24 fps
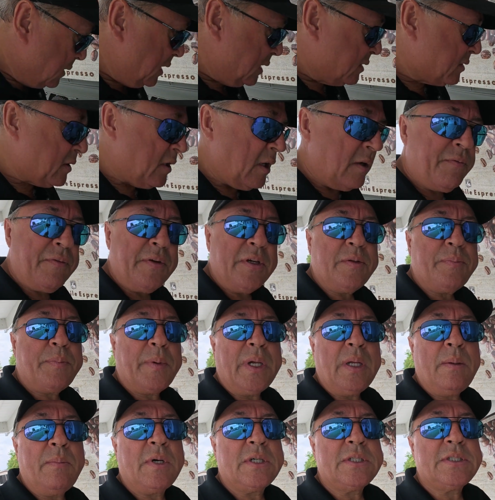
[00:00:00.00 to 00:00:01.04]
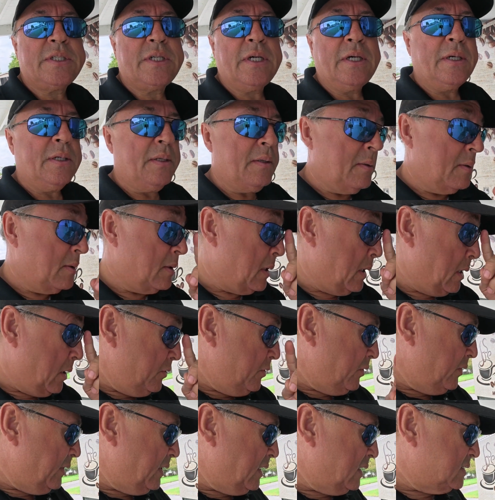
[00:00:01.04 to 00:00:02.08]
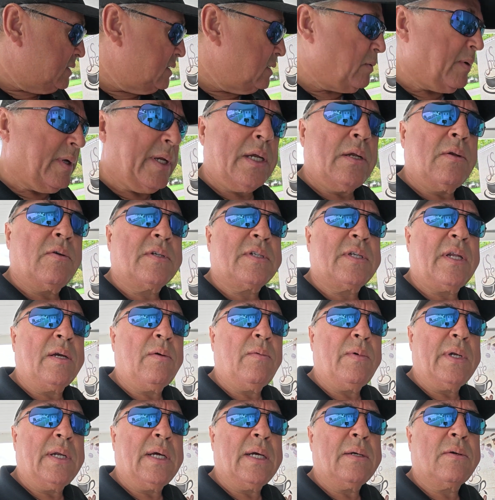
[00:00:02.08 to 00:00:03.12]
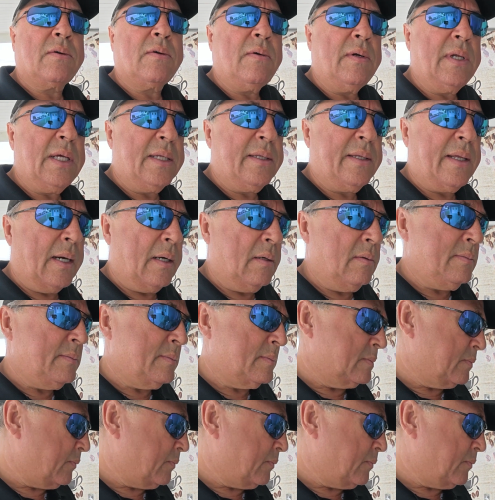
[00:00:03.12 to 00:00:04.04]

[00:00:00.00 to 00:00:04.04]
this coffee is pretty much done. Now you're gonna see what it looks like when I cool it down.